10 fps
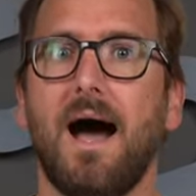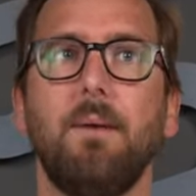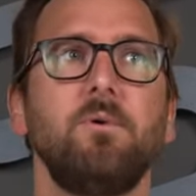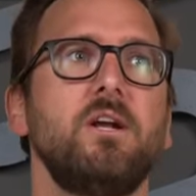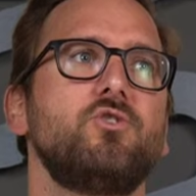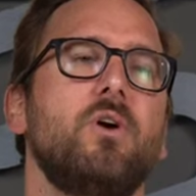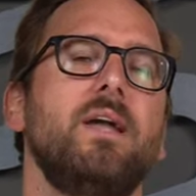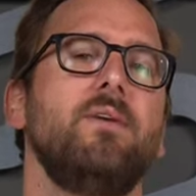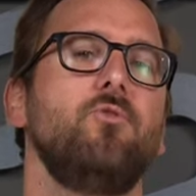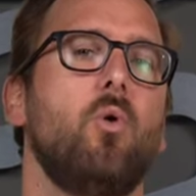I'm going to try
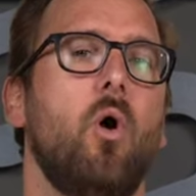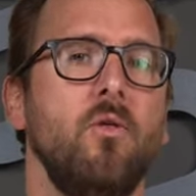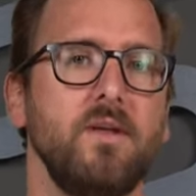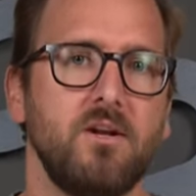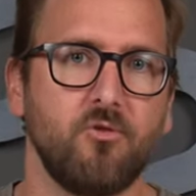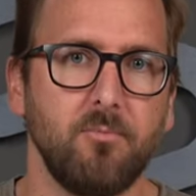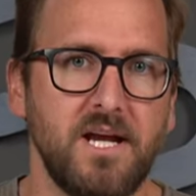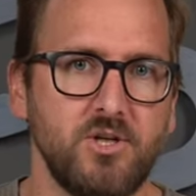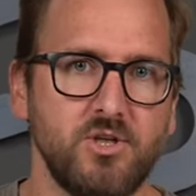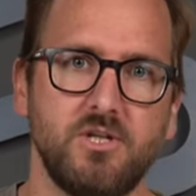and give you all the
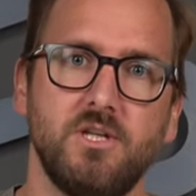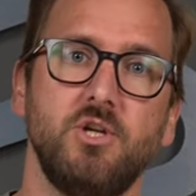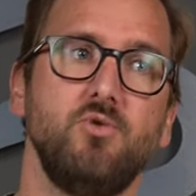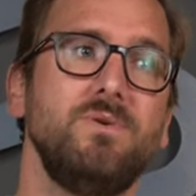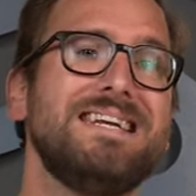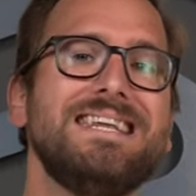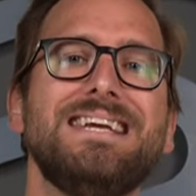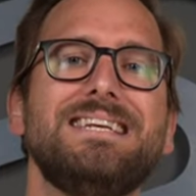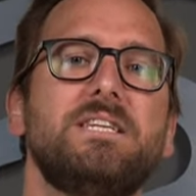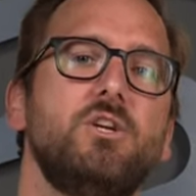information that you
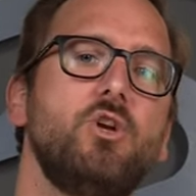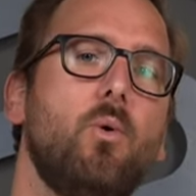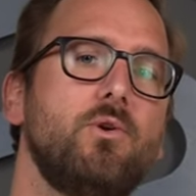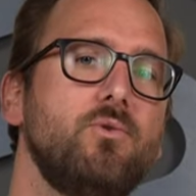need to know what